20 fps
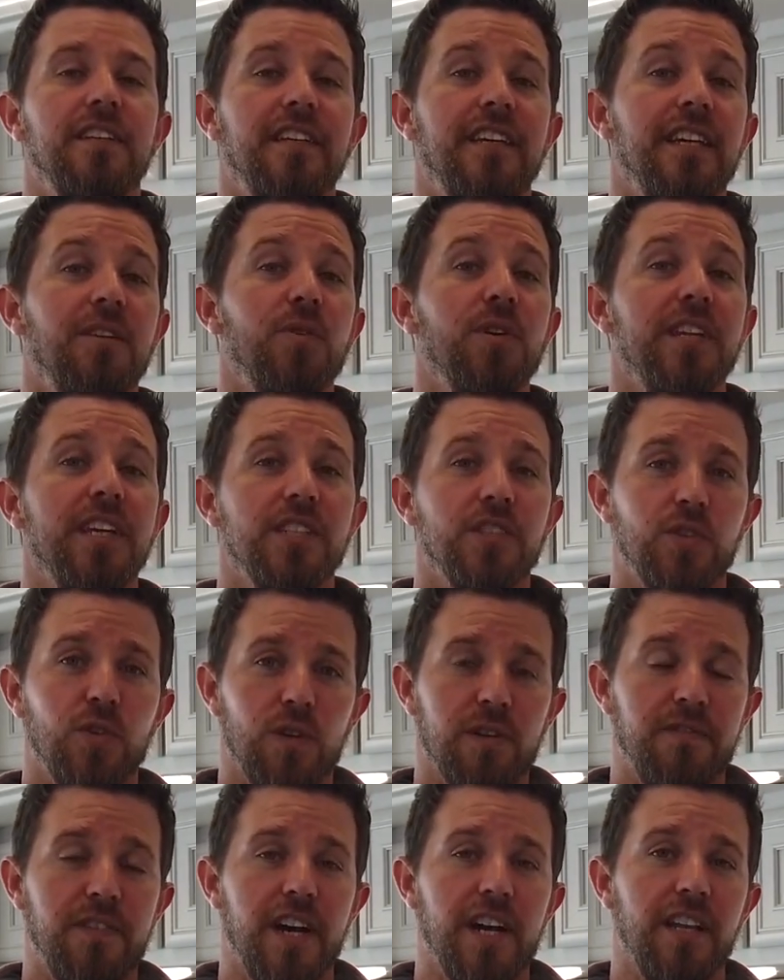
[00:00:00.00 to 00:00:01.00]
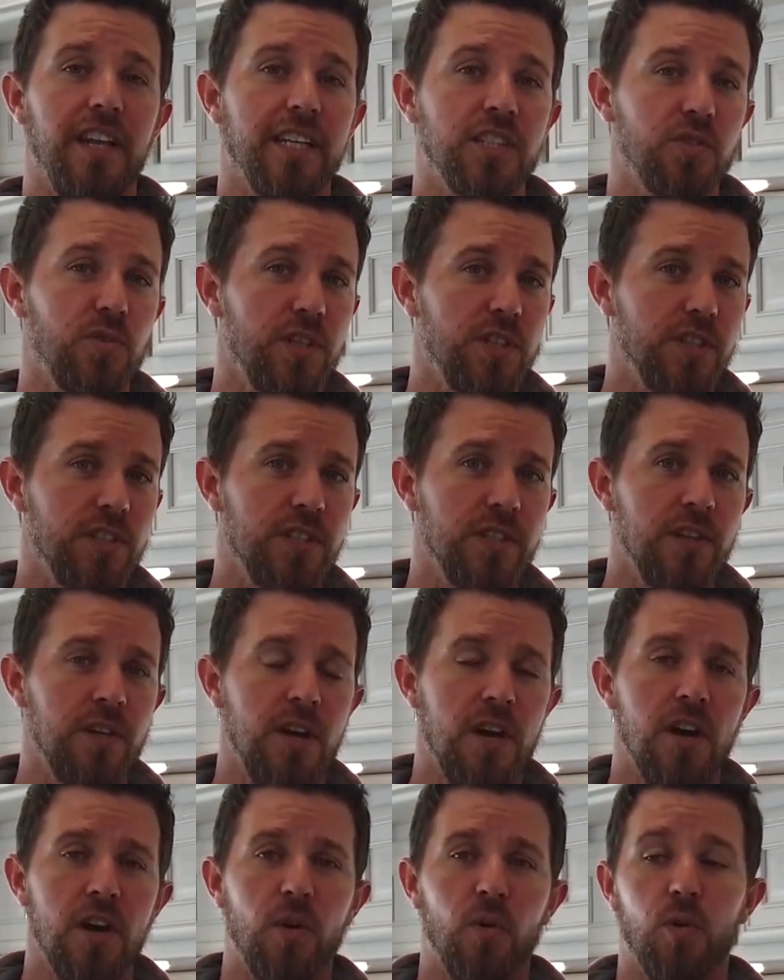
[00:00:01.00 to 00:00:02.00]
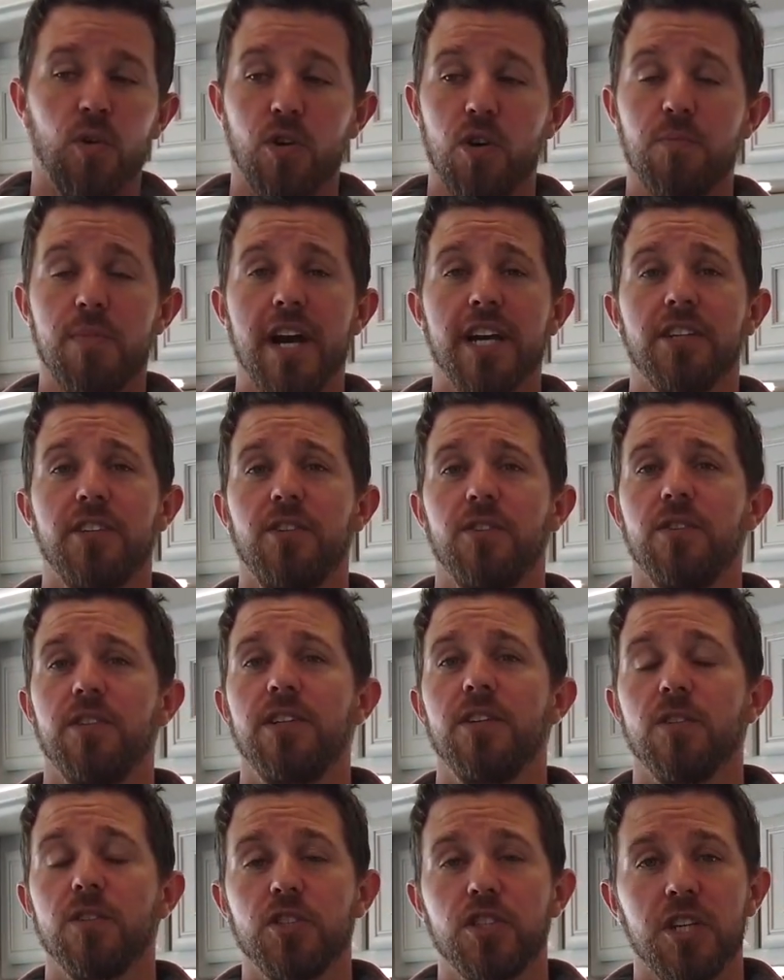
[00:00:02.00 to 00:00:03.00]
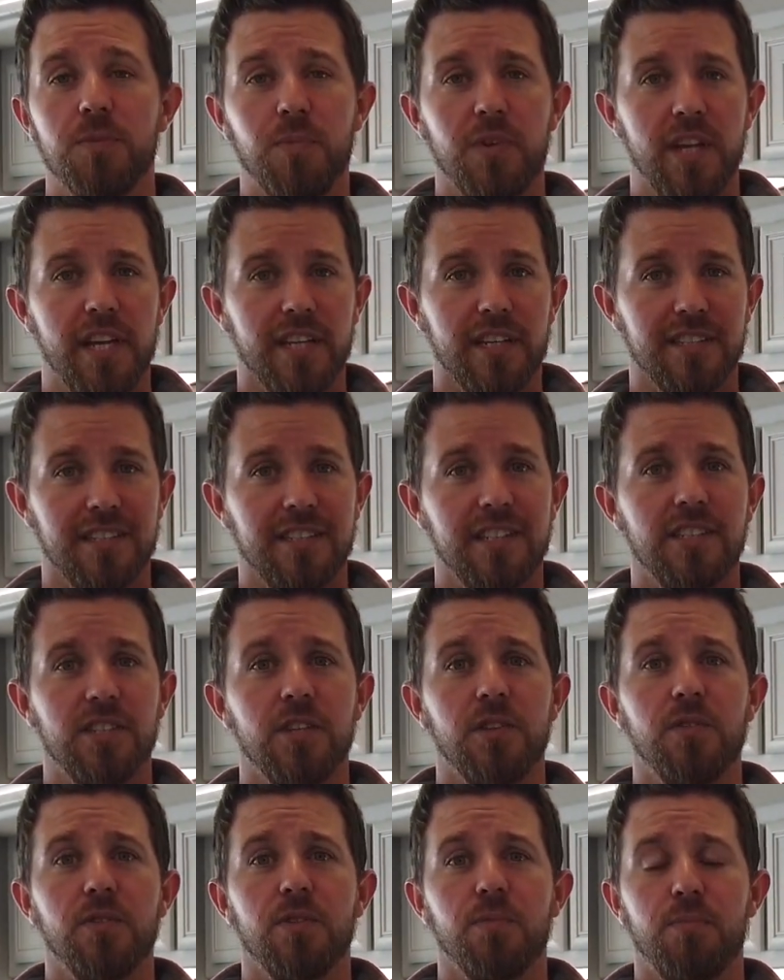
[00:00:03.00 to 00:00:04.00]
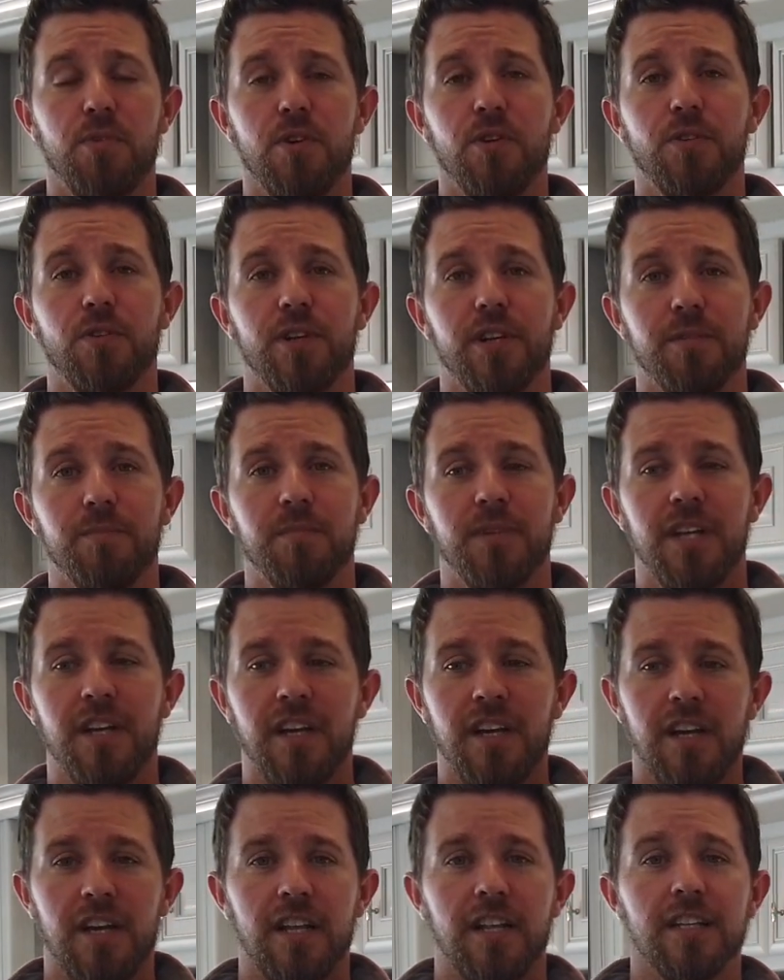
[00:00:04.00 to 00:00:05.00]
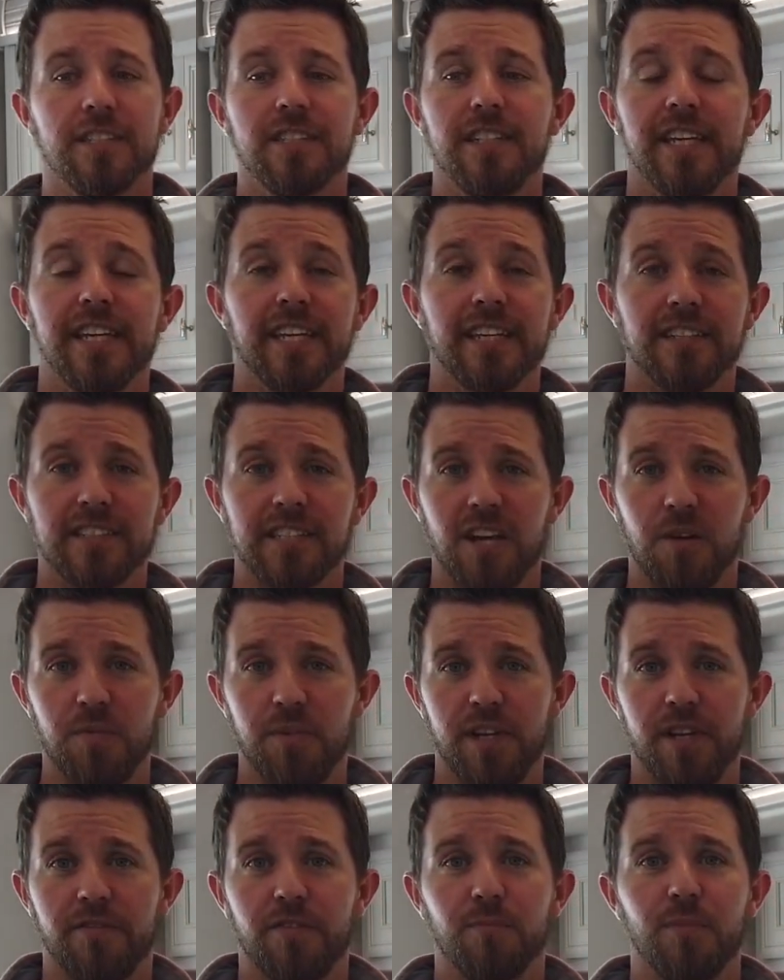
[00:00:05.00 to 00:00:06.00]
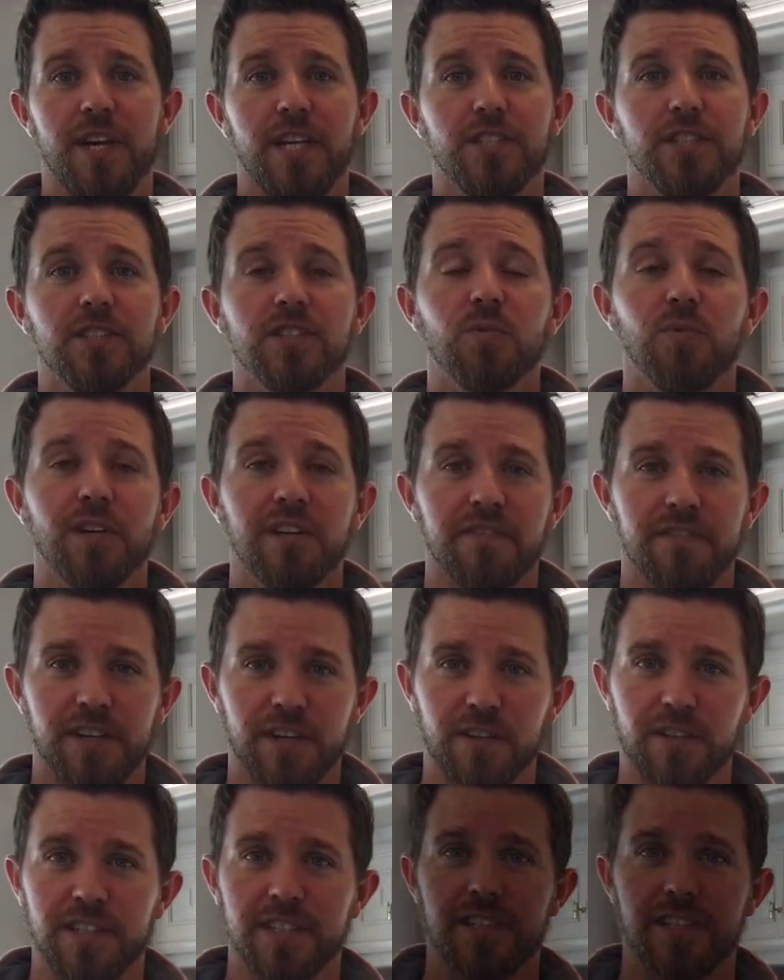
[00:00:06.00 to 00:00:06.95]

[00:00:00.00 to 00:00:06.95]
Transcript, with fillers: to get with a certified electrician or go back to your dealership and they can assist you through the program. Let's dig into some of the information so we can figure